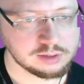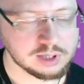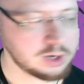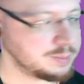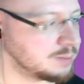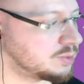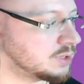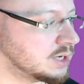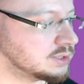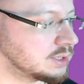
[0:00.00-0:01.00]
I hope I'm
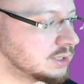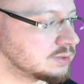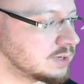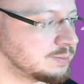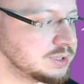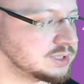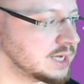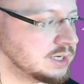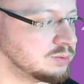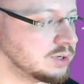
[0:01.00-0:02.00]
pronouncing this right. Please,
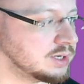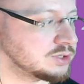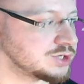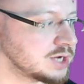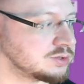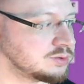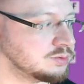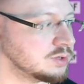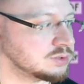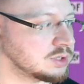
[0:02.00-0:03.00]
anyone in chat who
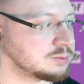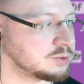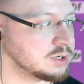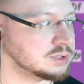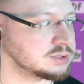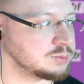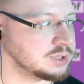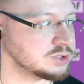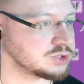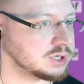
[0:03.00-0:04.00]
knows how to pronounce Swedish,